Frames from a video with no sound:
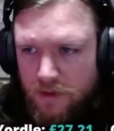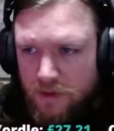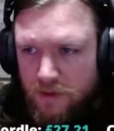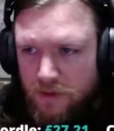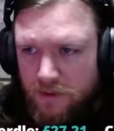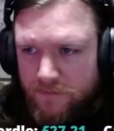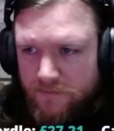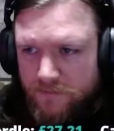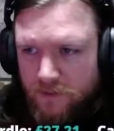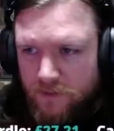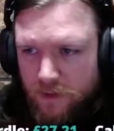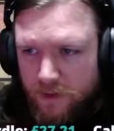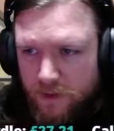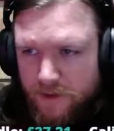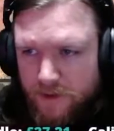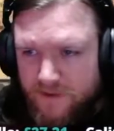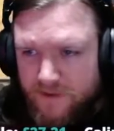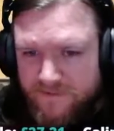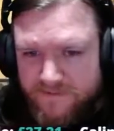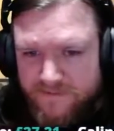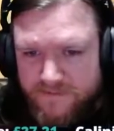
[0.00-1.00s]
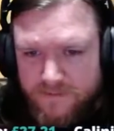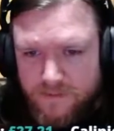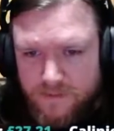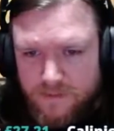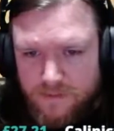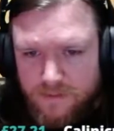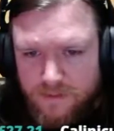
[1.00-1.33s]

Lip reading: You've got enough.